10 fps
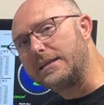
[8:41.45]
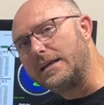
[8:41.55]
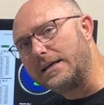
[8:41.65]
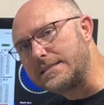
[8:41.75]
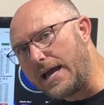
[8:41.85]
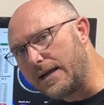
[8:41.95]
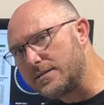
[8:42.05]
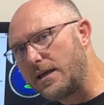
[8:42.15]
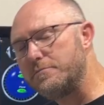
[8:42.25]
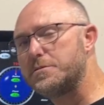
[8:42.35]
at the exact
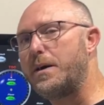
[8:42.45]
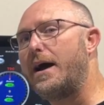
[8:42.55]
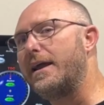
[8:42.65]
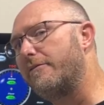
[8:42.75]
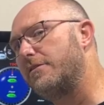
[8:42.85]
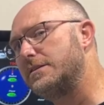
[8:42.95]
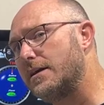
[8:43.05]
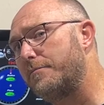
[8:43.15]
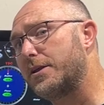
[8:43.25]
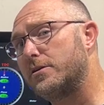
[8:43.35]
same spot every
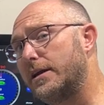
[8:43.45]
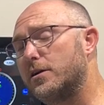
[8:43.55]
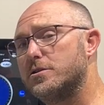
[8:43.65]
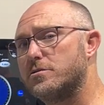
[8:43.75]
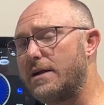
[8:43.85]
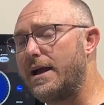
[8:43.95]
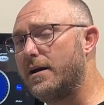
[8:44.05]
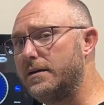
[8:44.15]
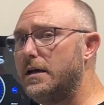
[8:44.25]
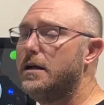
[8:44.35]
time the crank goes
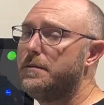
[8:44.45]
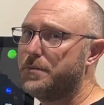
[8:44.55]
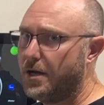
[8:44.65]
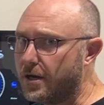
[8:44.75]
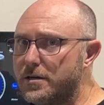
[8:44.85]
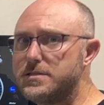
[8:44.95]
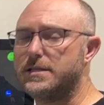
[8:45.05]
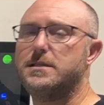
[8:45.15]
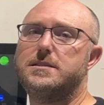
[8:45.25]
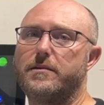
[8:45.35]
around
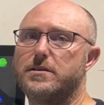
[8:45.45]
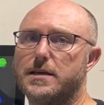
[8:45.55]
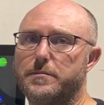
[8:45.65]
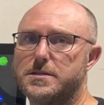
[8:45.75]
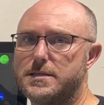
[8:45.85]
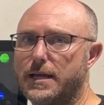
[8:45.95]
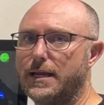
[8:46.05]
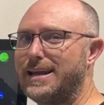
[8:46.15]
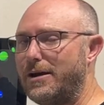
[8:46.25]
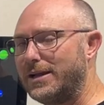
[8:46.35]
167 times a
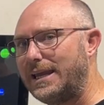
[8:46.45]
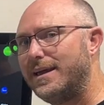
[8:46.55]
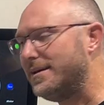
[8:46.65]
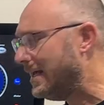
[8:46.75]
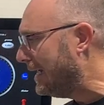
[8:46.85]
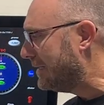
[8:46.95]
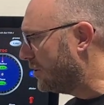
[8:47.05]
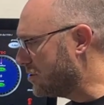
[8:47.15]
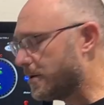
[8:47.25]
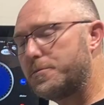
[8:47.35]
second. Now again,
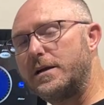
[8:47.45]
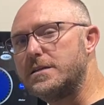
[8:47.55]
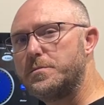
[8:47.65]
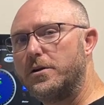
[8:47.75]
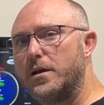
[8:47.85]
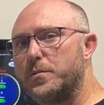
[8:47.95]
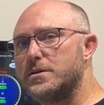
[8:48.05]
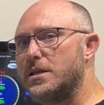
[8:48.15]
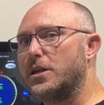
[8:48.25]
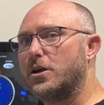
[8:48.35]
those are pretty small
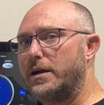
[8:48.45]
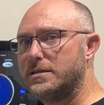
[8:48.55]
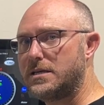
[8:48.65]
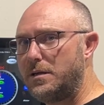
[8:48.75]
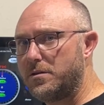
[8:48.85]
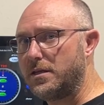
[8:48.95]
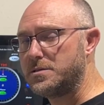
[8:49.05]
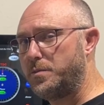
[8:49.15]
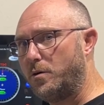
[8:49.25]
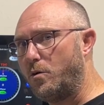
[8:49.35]
numbers in the grand scheme of things,
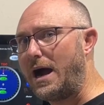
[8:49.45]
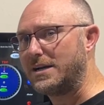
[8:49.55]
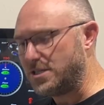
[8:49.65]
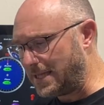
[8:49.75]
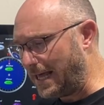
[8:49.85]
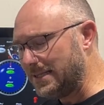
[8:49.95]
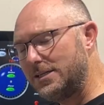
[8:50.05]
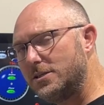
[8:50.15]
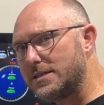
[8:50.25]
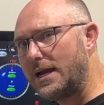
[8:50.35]
but watch, that
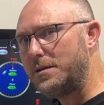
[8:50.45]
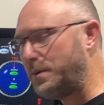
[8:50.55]
little tiny